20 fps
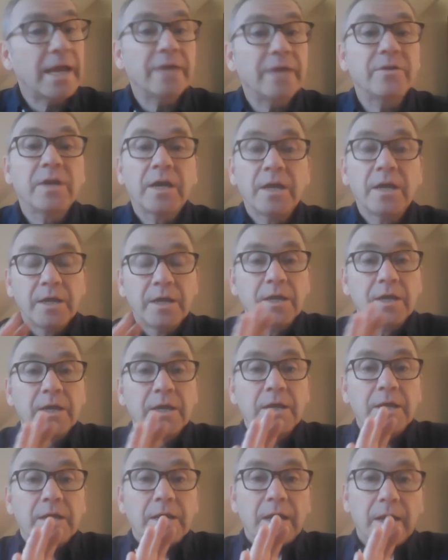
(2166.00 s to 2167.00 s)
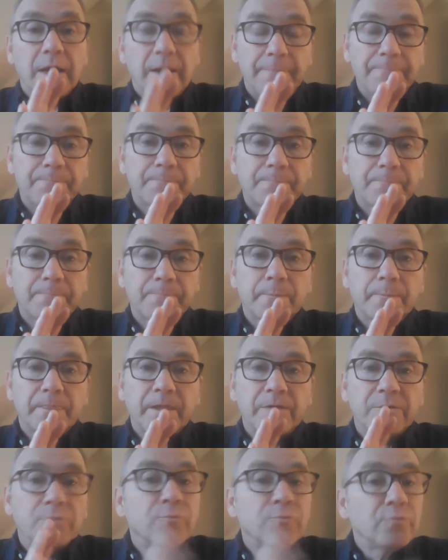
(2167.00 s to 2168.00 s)
And um,
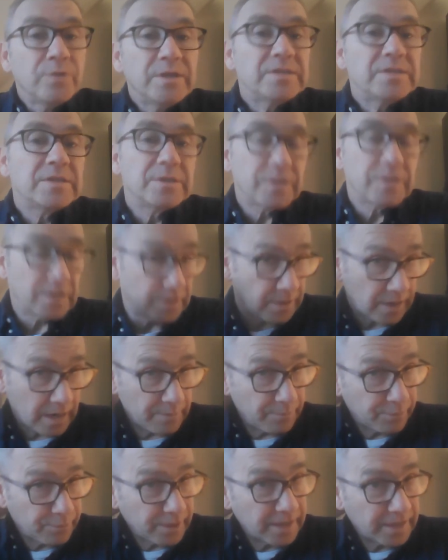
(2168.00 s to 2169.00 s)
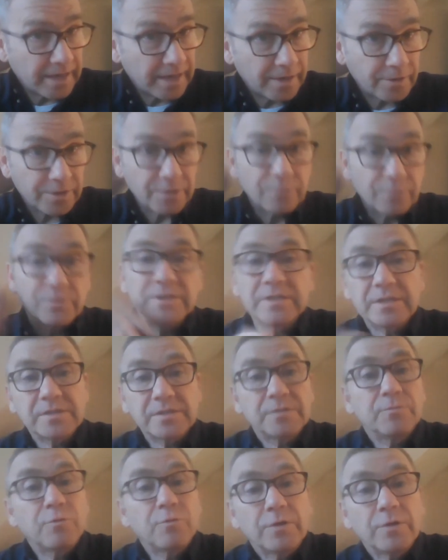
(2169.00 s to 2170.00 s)
the reason that I'm bringing that out and the reason
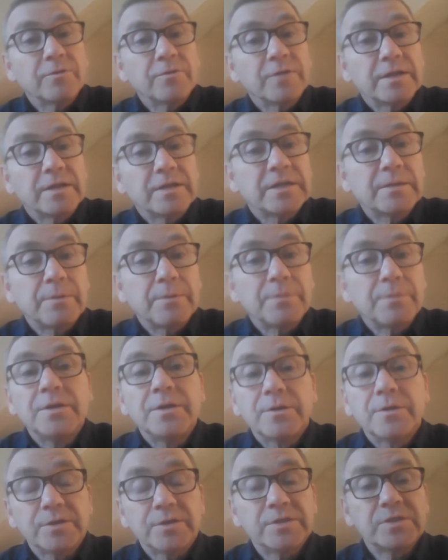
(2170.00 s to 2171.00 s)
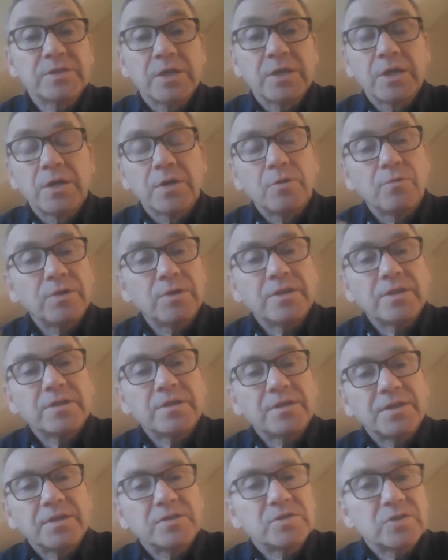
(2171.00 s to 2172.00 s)
it's important for that to come up here is one of
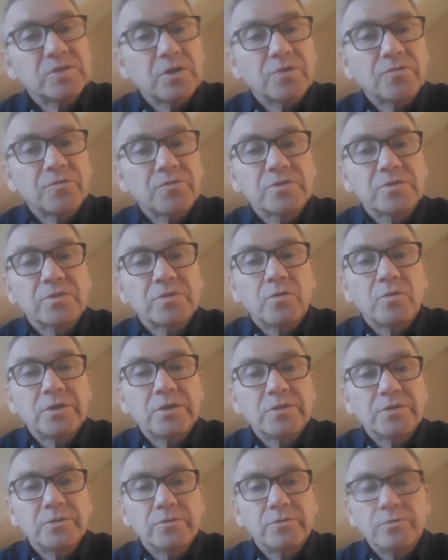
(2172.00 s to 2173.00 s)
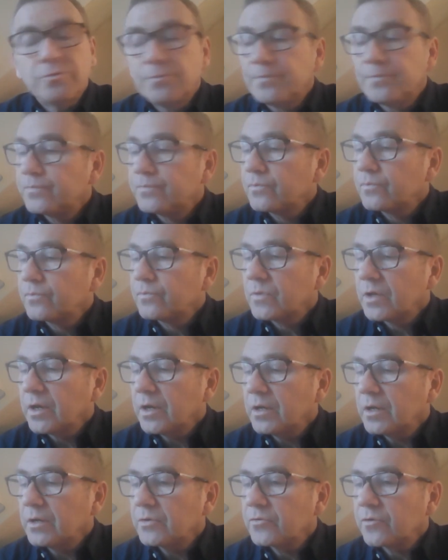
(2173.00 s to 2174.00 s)
the things Sartre is going to
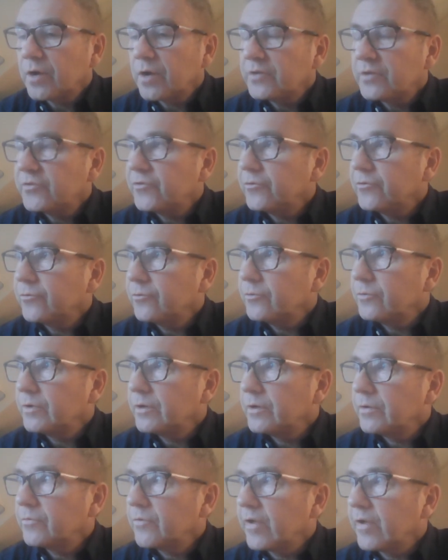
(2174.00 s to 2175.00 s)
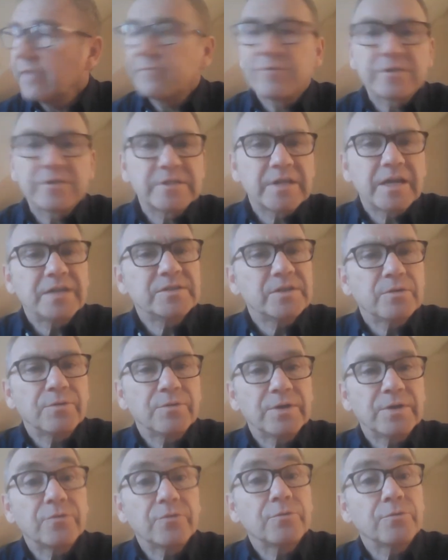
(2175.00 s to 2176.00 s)
uh, try to emphasize in a
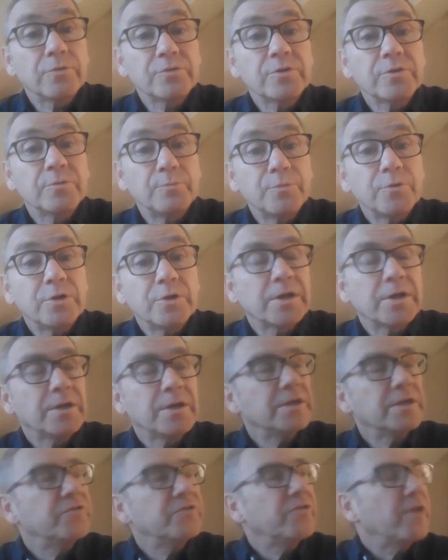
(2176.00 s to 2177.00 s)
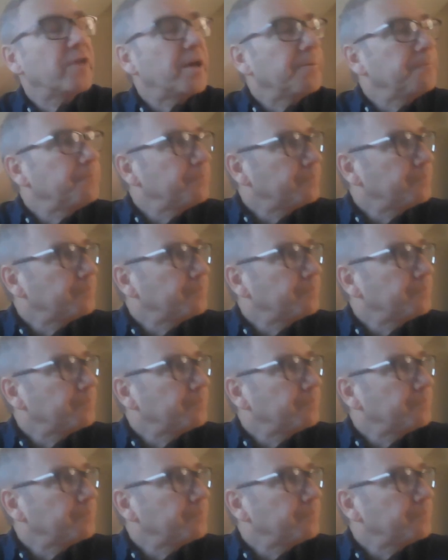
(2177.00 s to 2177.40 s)
way throughout the book is that